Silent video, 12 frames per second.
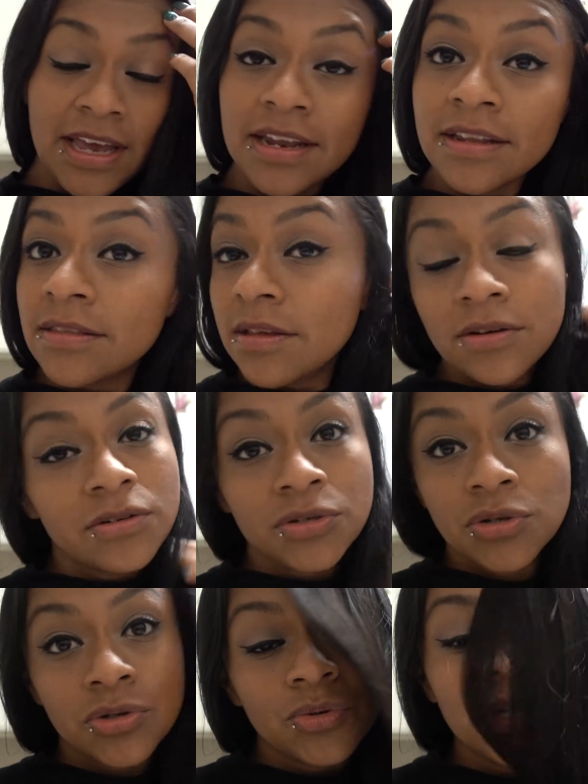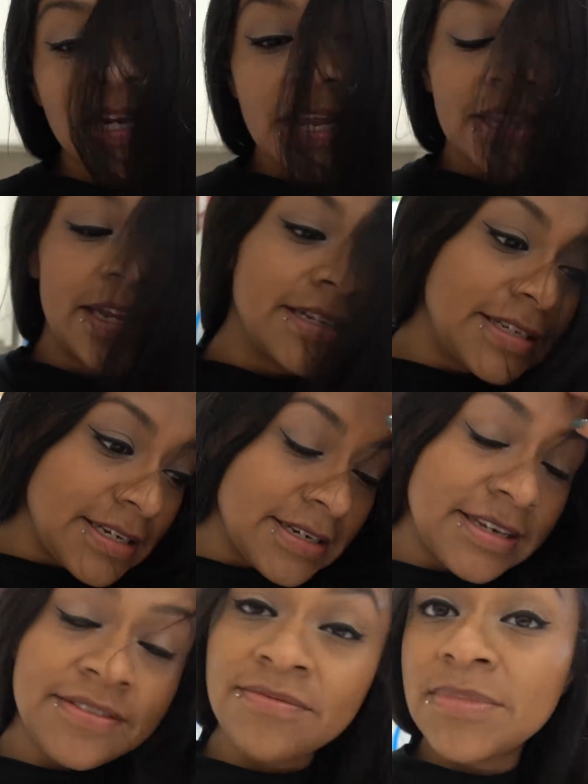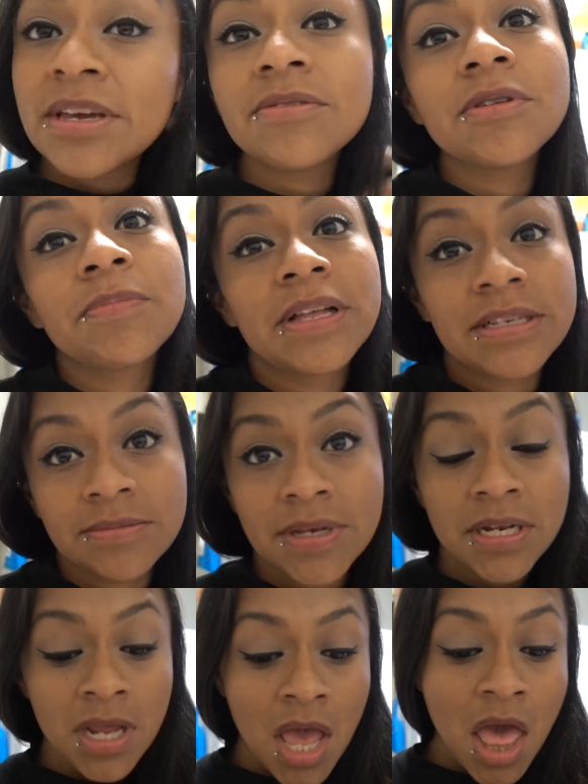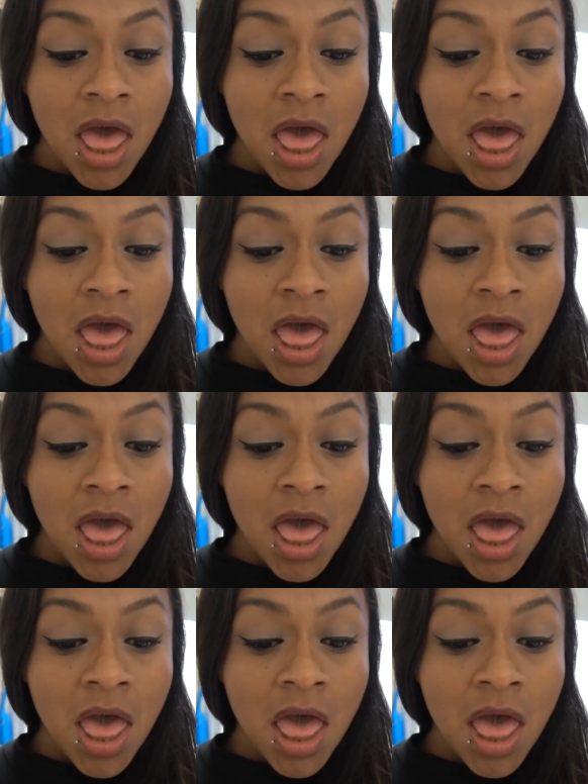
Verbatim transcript: and they're so sweet and they did give me a replacement